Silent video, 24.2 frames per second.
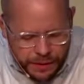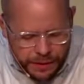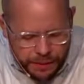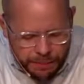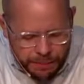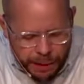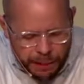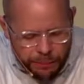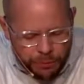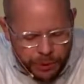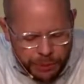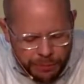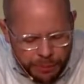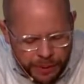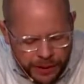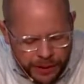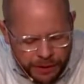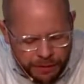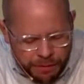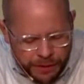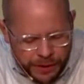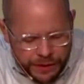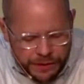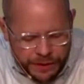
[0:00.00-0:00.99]
May we be
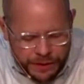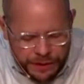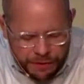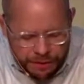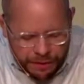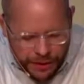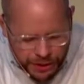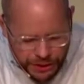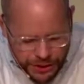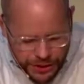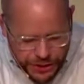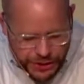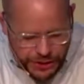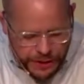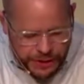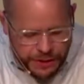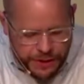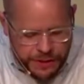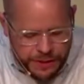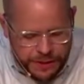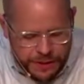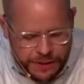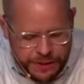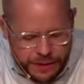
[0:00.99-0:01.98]
convicted of our
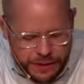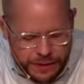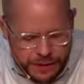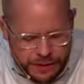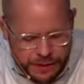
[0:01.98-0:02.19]
sins.